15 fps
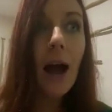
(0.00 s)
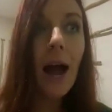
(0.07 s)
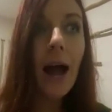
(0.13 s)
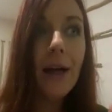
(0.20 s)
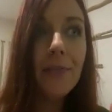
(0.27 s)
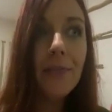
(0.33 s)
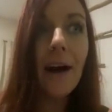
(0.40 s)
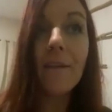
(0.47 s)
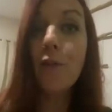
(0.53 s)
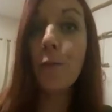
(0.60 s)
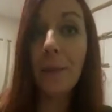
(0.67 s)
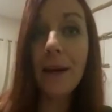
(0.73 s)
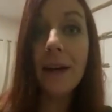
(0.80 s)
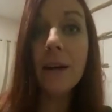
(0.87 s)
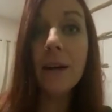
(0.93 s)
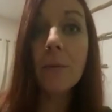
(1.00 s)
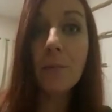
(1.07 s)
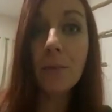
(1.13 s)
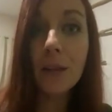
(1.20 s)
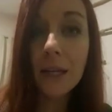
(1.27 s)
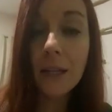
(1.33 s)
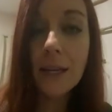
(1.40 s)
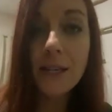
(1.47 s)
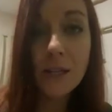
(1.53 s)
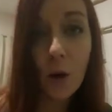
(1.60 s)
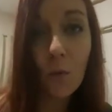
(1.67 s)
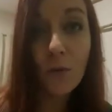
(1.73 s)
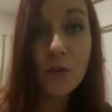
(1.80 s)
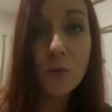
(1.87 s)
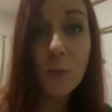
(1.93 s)
And that's being completely
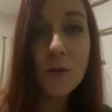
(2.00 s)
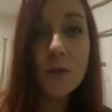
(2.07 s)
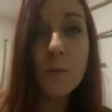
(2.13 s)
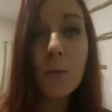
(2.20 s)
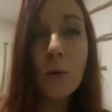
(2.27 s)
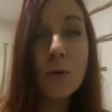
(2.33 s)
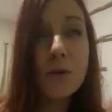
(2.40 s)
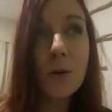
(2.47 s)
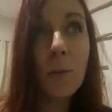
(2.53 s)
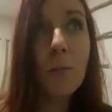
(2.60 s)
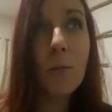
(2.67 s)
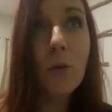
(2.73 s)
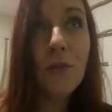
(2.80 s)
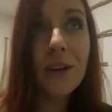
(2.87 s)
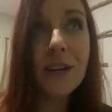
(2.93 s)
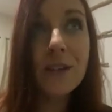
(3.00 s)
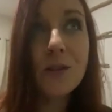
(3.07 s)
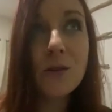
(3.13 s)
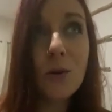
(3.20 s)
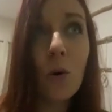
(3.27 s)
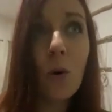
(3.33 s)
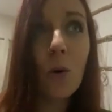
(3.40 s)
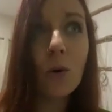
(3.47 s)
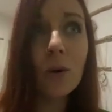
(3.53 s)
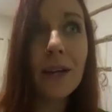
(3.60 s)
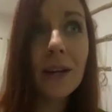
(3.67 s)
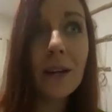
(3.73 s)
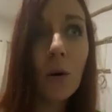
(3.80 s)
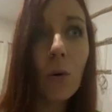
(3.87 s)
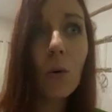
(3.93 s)
self-responsible. So moving into
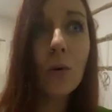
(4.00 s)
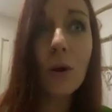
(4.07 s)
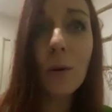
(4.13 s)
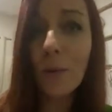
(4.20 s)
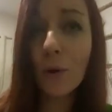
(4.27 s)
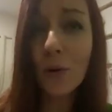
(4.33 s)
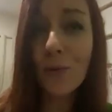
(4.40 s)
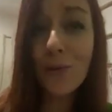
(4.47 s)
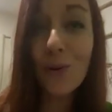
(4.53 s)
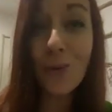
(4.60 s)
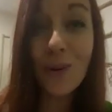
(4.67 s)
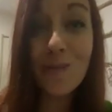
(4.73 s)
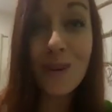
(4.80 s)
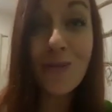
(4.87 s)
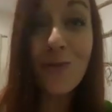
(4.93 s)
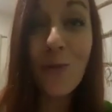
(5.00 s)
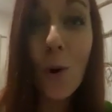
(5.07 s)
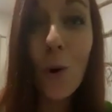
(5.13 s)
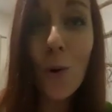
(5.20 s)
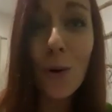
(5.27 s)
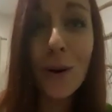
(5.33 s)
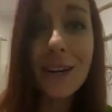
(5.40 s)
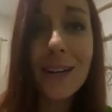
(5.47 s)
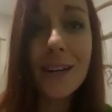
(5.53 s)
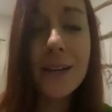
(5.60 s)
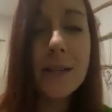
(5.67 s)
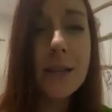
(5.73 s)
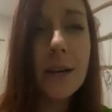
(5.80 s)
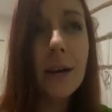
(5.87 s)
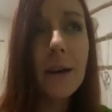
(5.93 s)
calling all you beautiful women forward
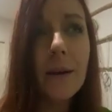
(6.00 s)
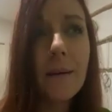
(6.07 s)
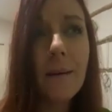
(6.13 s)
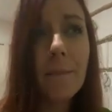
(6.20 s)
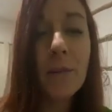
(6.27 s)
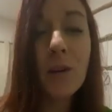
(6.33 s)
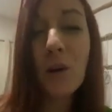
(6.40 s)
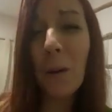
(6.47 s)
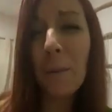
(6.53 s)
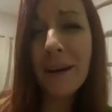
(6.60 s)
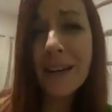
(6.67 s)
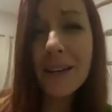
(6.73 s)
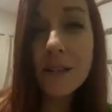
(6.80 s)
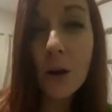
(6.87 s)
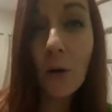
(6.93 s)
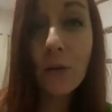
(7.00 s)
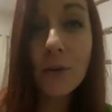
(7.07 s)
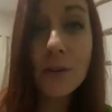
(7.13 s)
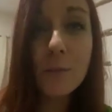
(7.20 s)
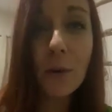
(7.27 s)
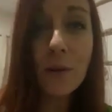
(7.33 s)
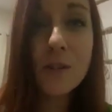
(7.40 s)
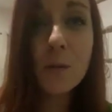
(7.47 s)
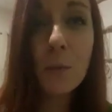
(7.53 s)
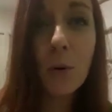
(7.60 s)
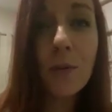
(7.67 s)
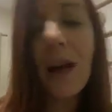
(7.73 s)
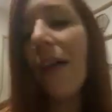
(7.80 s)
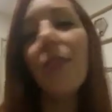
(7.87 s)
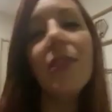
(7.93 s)
is, you know, being
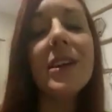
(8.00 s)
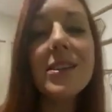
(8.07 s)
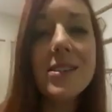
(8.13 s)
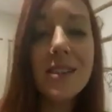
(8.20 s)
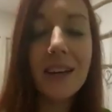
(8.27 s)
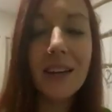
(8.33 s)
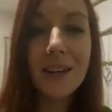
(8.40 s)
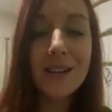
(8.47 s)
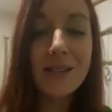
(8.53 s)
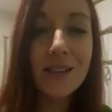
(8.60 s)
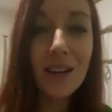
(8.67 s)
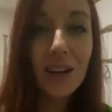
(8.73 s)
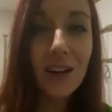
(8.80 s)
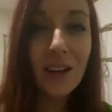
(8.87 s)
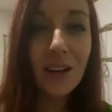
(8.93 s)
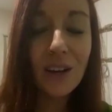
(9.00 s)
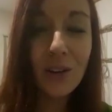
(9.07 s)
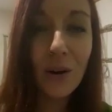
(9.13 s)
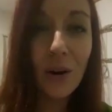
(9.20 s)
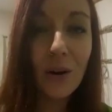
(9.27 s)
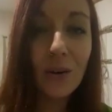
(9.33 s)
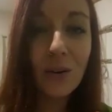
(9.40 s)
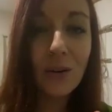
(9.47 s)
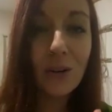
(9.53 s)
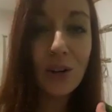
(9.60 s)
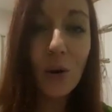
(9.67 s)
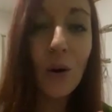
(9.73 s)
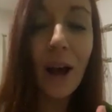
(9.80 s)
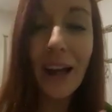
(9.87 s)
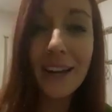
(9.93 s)
self-responsible, that this is, you know,
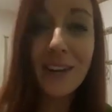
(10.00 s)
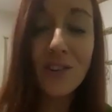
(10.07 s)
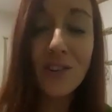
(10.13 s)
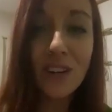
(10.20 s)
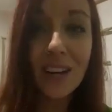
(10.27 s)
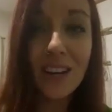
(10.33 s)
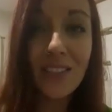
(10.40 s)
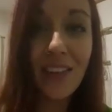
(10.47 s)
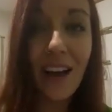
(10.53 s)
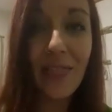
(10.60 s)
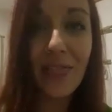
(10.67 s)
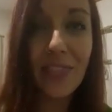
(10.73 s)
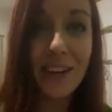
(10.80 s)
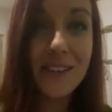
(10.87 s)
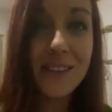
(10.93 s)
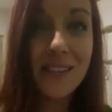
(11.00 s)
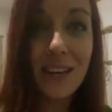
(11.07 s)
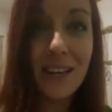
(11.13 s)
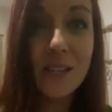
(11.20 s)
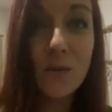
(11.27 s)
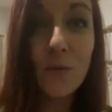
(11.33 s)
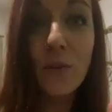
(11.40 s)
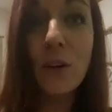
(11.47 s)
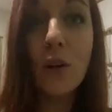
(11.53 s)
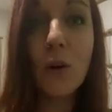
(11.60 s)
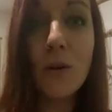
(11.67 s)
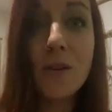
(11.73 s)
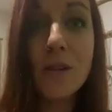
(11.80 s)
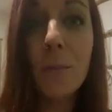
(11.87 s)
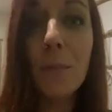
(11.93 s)
your energy, that this is for
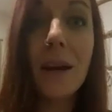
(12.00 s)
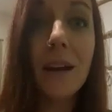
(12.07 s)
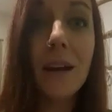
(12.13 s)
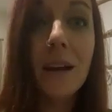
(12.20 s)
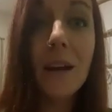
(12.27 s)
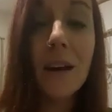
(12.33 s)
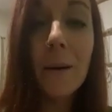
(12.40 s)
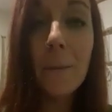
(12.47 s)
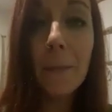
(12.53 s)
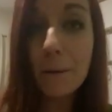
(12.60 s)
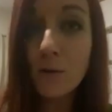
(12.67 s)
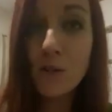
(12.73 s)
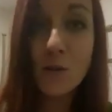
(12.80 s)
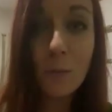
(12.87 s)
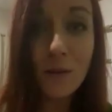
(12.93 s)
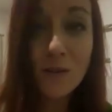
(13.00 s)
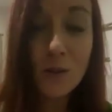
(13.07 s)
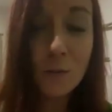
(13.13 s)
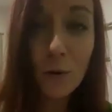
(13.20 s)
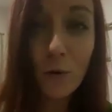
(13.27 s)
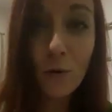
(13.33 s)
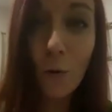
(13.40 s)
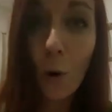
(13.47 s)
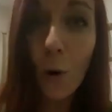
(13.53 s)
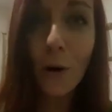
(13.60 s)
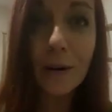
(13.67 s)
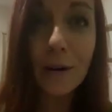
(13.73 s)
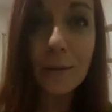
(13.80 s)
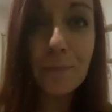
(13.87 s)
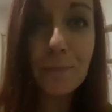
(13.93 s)
you to be responsible
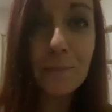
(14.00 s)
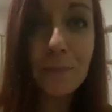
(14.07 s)
for.